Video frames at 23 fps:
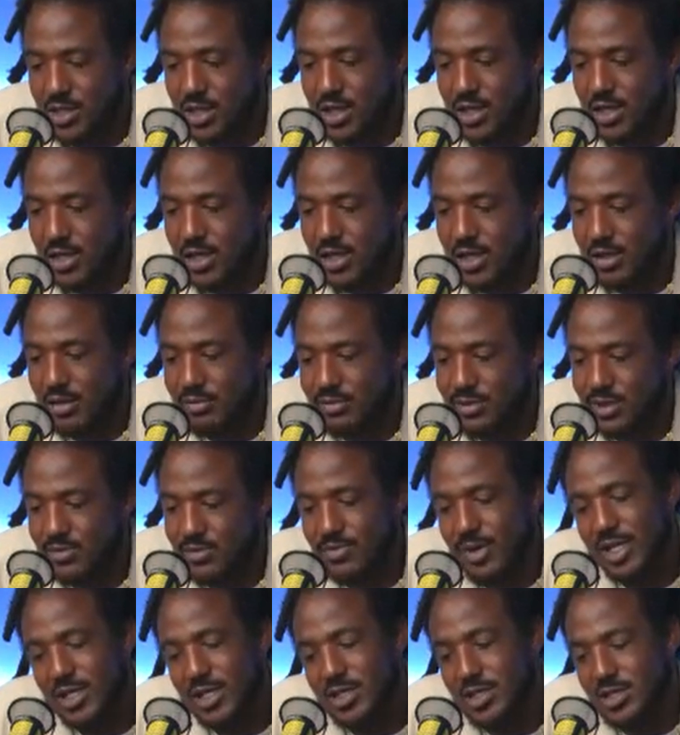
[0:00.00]

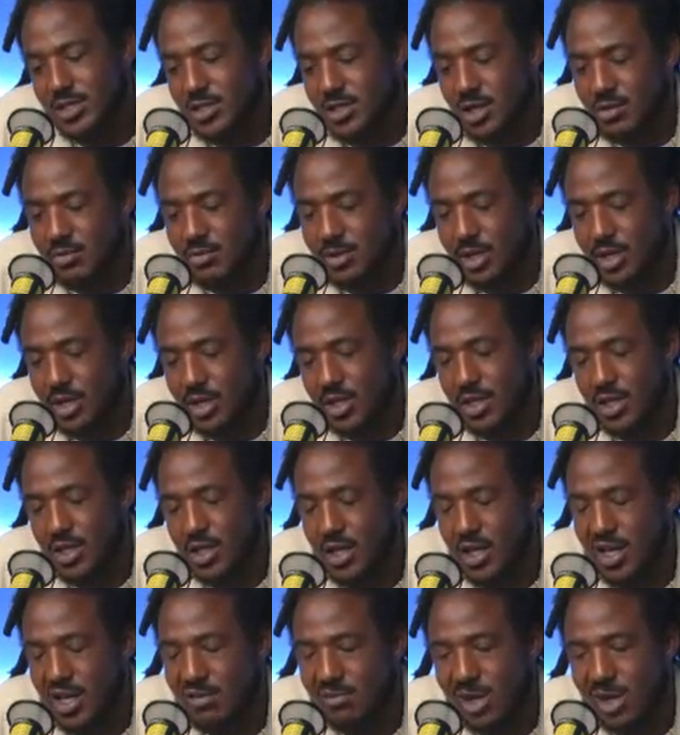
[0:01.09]
Somebody just told me the other
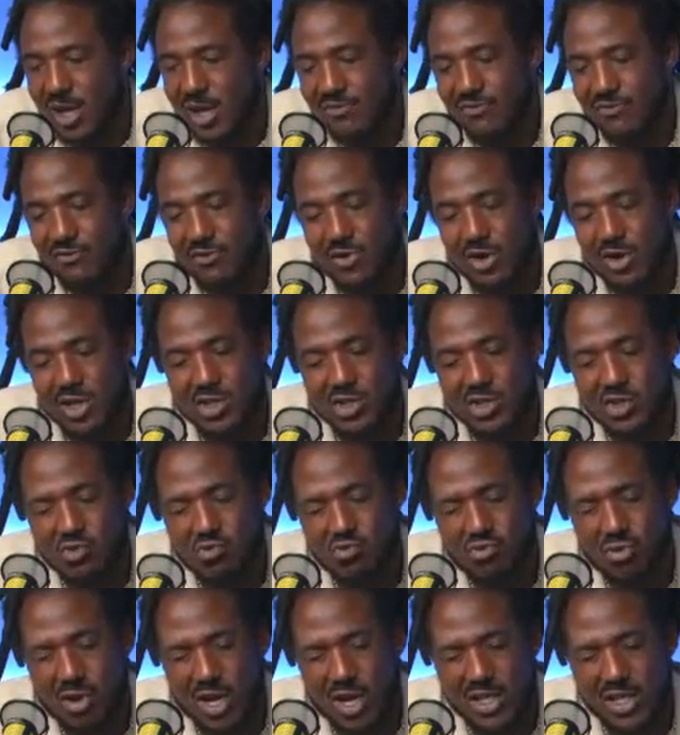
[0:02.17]
day I'm like 42
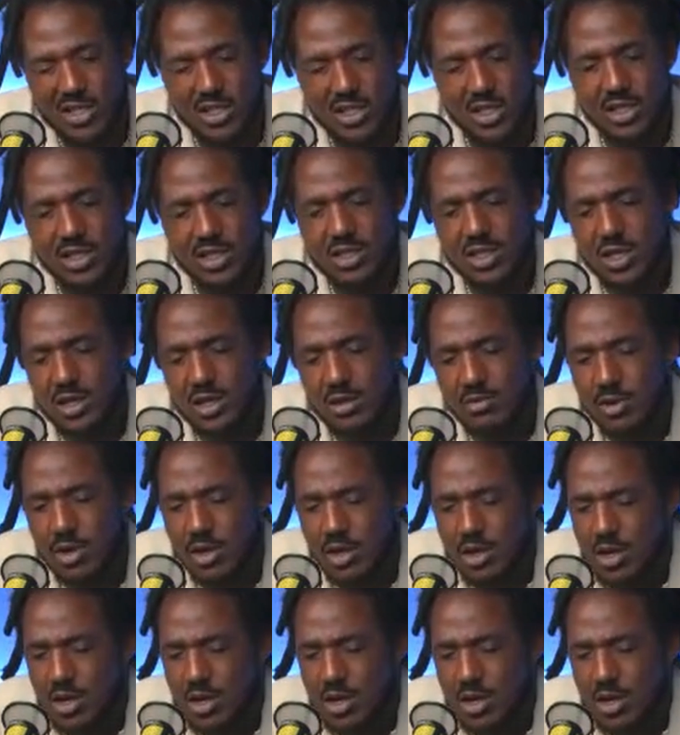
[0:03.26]
projects up.